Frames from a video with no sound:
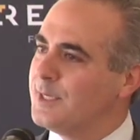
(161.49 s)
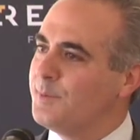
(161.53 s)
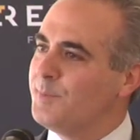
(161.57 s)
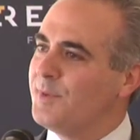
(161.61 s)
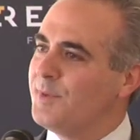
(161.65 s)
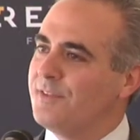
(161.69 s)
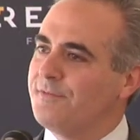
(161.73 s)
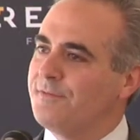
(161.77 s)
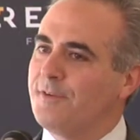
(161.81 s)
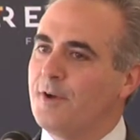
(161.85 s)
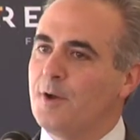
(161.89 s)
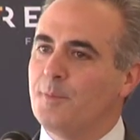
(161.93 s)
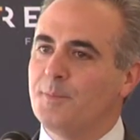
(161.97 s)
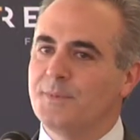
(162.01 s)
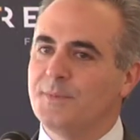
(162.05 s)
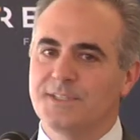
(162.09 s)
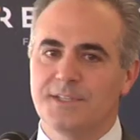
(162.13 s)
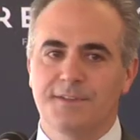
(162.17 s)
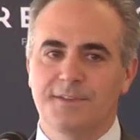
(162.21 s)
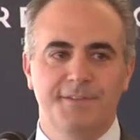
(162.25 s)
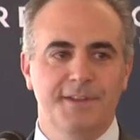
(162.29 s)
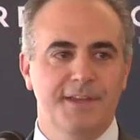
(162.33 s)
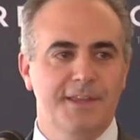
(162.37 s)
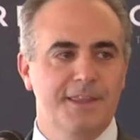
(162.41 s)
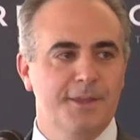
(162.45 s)
in South
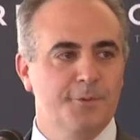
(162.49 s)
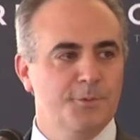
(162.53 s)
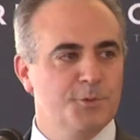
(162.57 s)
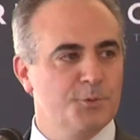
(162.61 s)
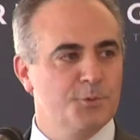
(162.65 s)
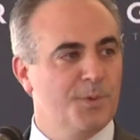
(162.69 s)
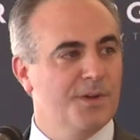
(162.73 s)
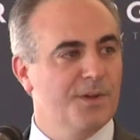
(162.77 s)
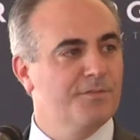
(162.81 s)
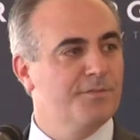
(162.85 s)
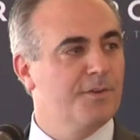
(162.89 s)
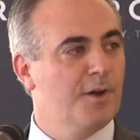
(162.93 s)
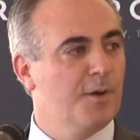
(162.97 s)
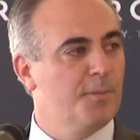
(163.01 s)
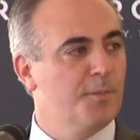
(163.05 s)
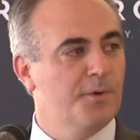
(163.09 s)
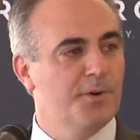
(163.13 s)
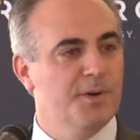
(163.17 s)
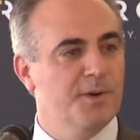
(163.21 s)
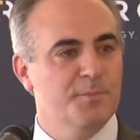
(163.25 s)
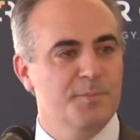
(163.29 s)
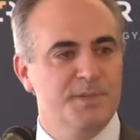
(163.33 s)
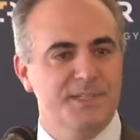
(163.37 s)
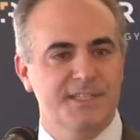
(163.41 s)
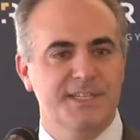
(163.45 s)
Africa, and
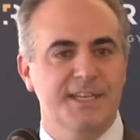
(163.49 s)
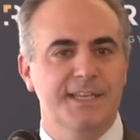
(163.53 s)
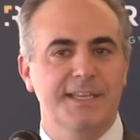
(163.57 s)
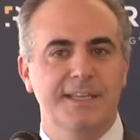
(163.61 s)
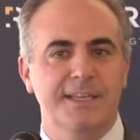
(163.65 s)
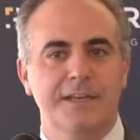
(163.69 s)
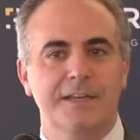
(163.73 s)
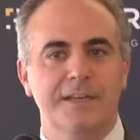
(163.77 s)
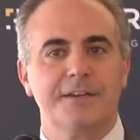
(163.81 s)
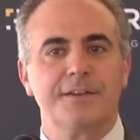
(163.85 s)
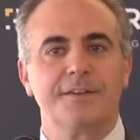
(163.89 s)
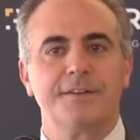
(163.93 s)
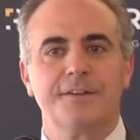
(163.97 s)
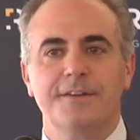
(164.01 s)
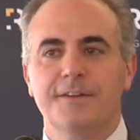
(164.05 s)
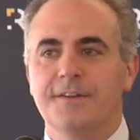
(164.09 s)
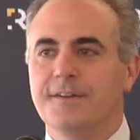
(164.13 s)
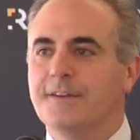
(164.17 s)
that has not been